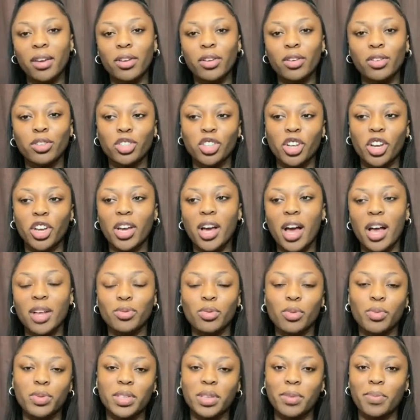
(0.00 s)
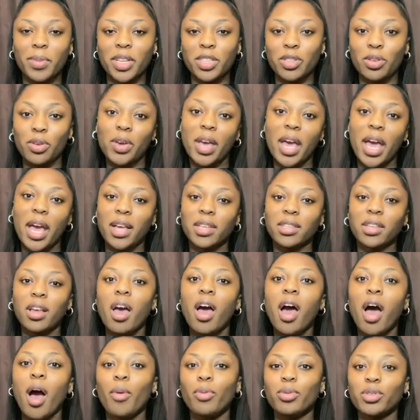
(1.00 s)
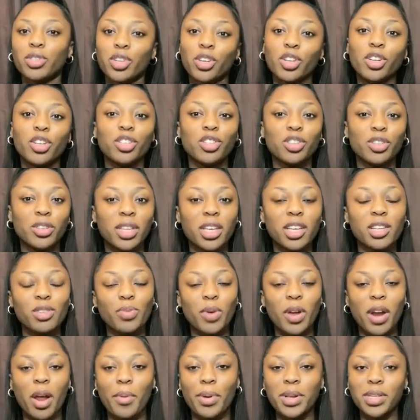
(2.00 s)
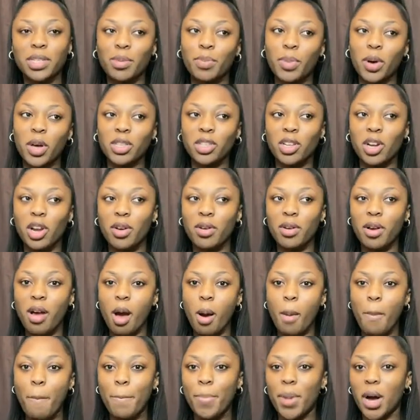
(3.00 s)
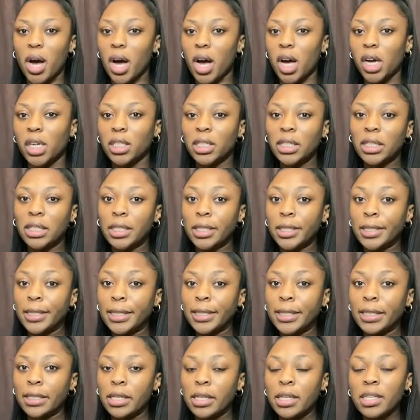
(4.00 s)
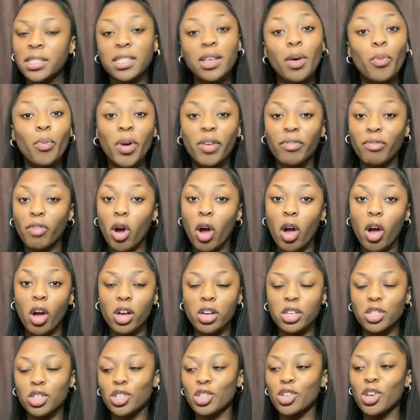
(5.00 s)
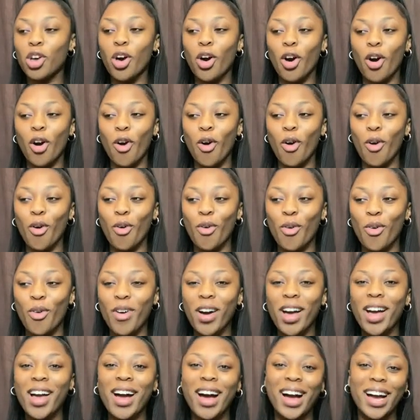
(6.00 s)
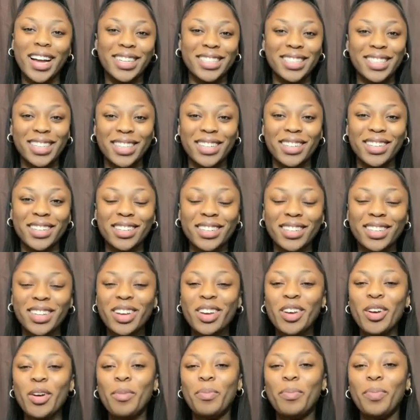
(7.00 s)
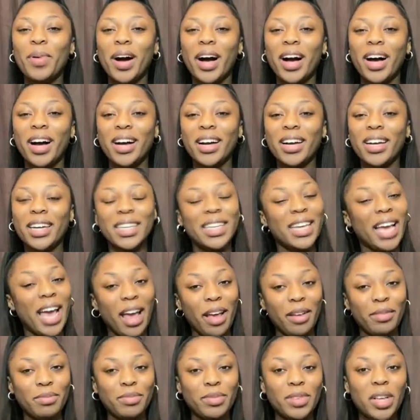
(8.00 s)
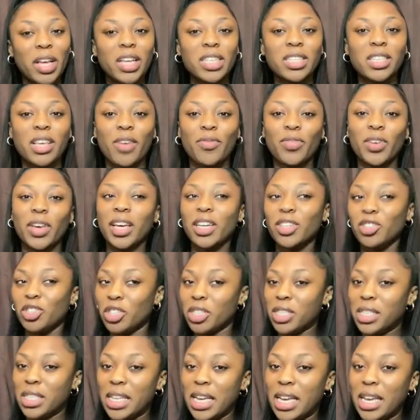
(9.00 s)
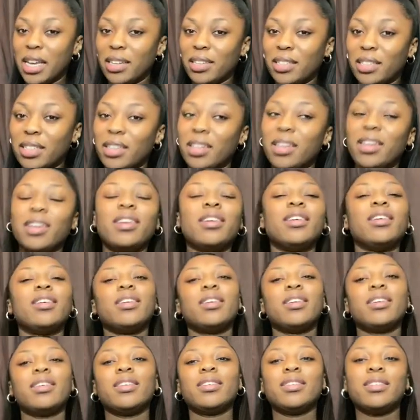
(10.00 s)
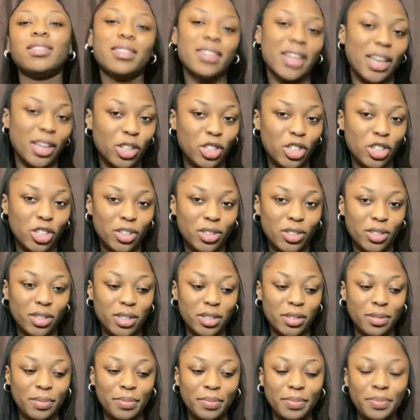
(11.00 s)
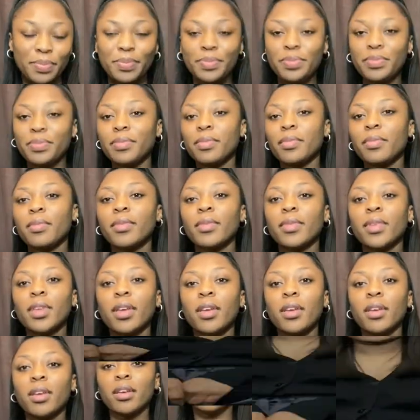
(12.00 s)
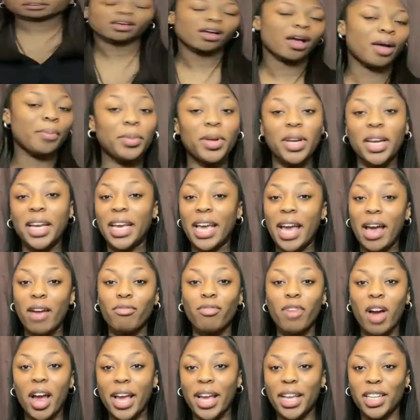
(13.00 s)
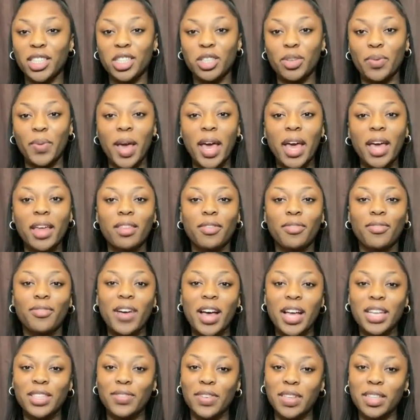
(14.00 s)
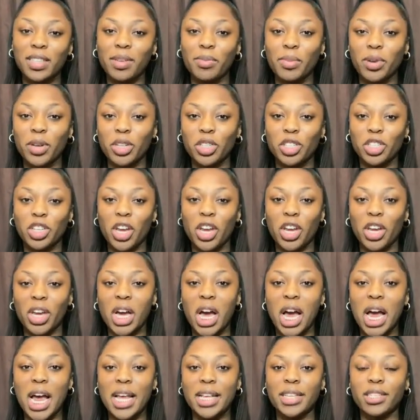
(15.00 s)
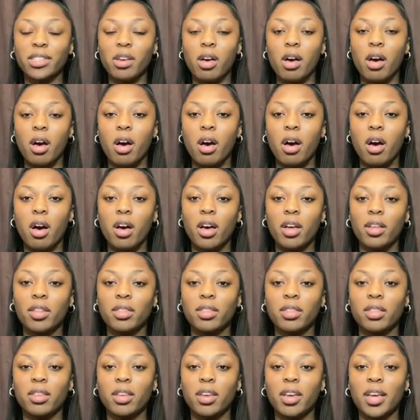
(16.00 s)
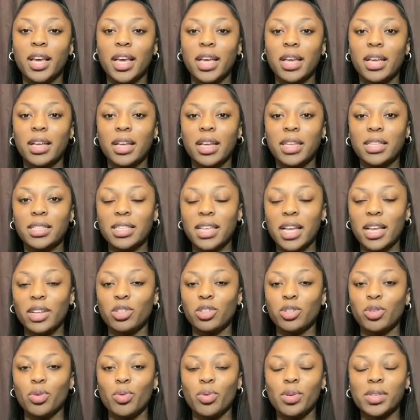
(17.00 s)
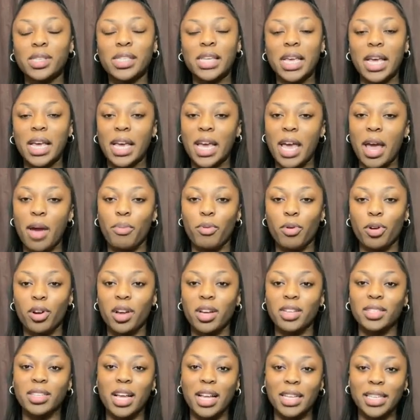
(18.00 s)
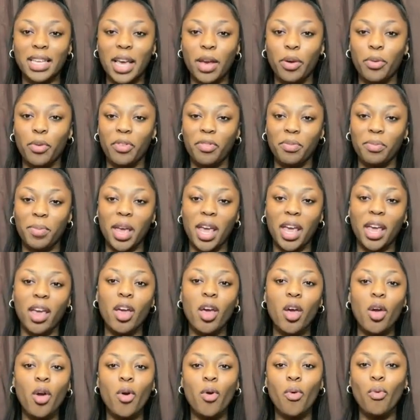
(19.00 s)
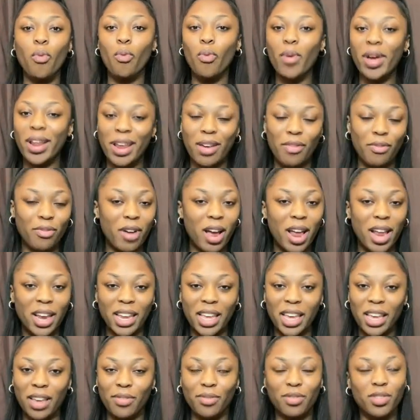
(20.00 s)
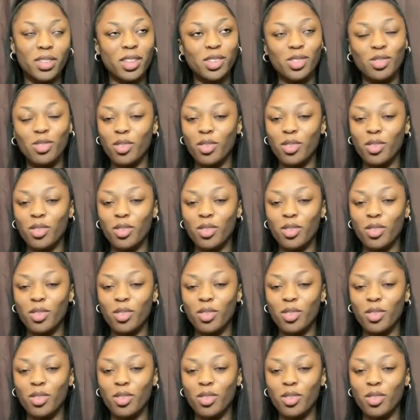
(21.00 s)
could show you guys what was in my suitcase. I was gonna do this when I went to Barcelona, but something went wrong, so I didn't. But yeah, so if you're interested, stay tuned. I'm gonna get right into it. The first things I'm gonna show you guys are the essential skincare products I take with me whenever I leave this